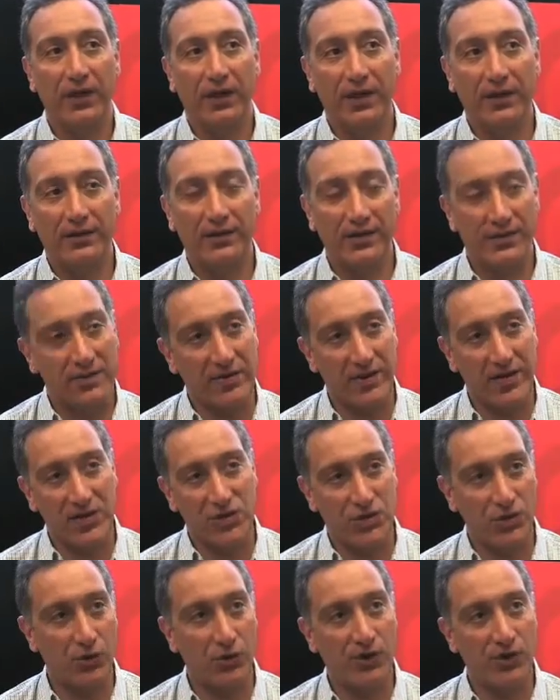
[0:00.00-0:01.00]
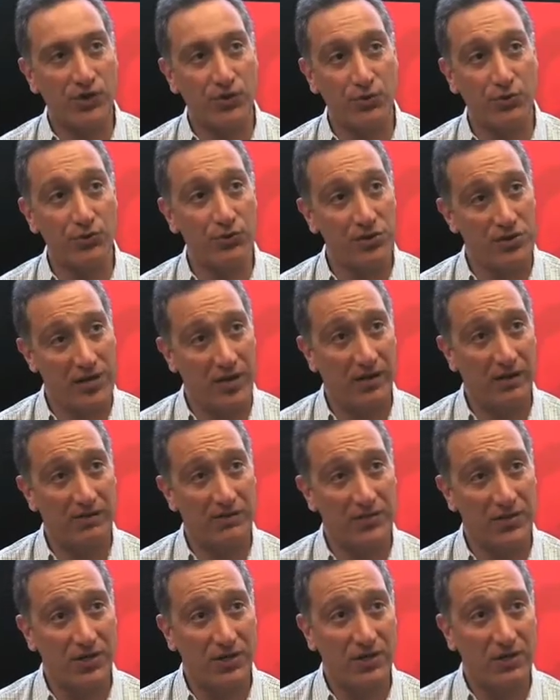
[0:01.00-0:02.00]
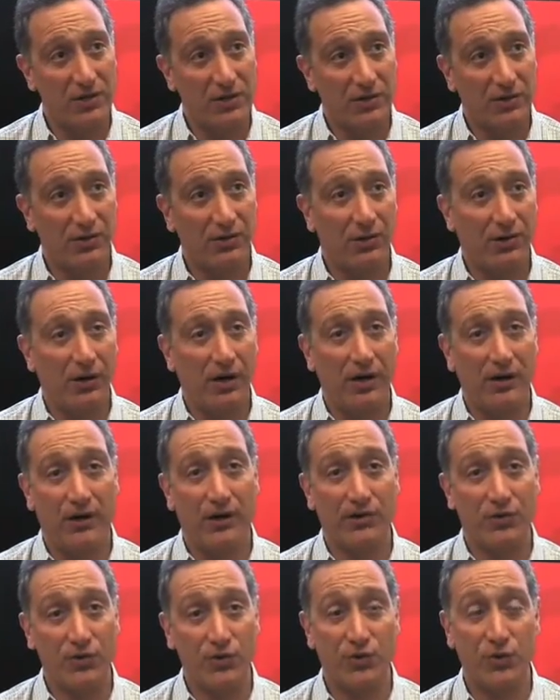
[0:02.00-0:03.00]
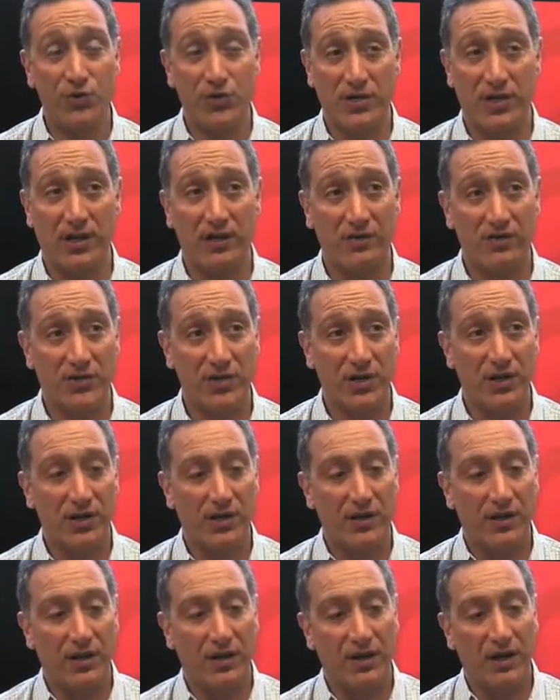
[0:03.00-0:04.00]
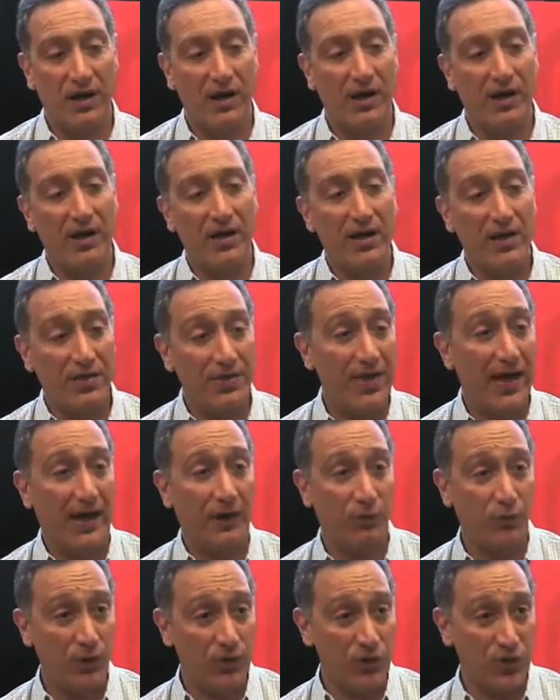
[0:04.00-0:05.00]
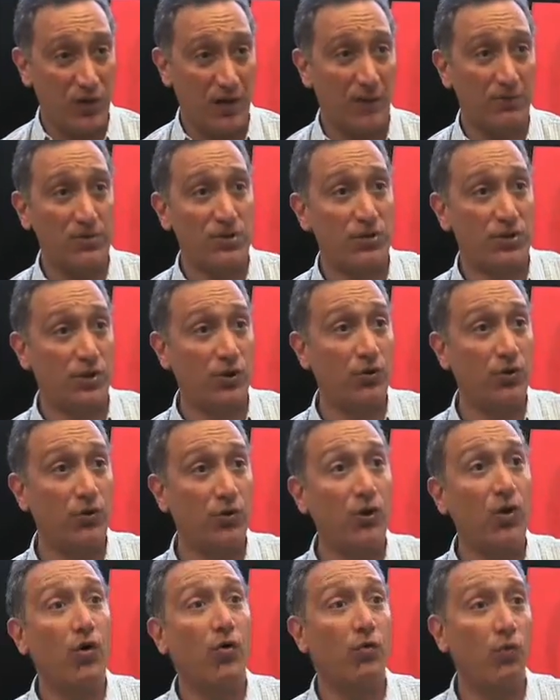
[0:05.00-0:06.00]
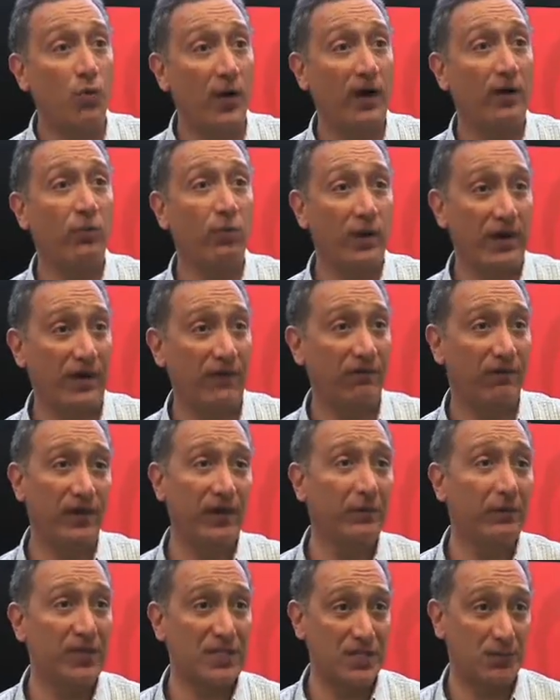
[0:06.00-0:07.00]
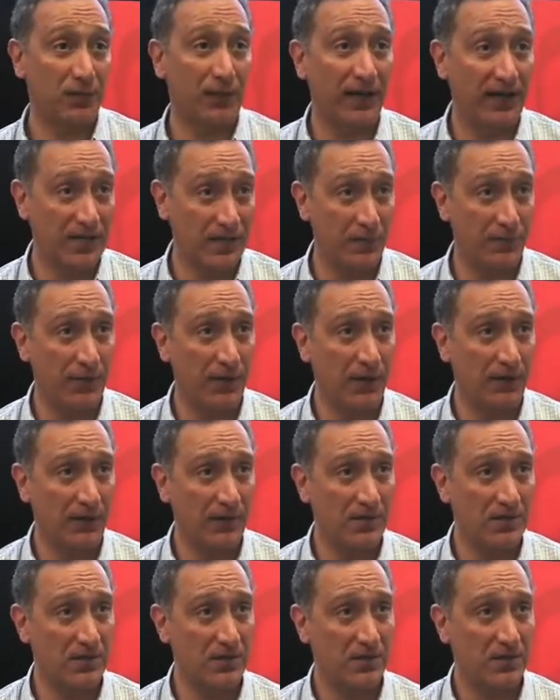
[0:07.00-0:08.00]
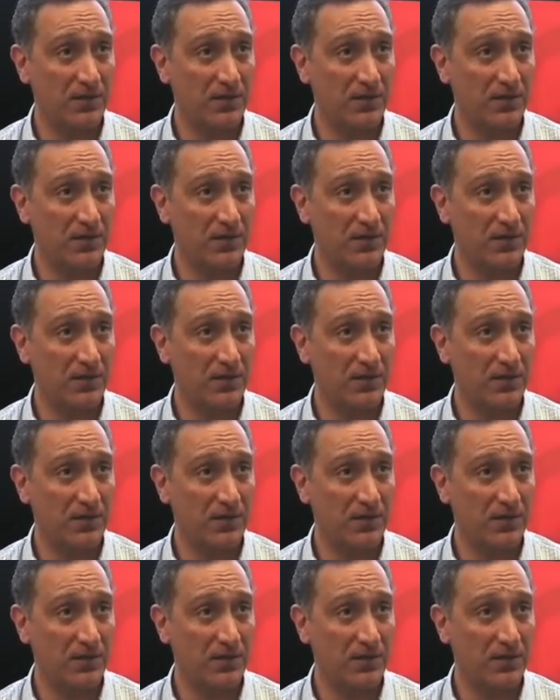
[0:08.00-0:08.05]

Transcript: And does that show our true selves, or are our true selves uh, that which comes through when we have limits placed upon us.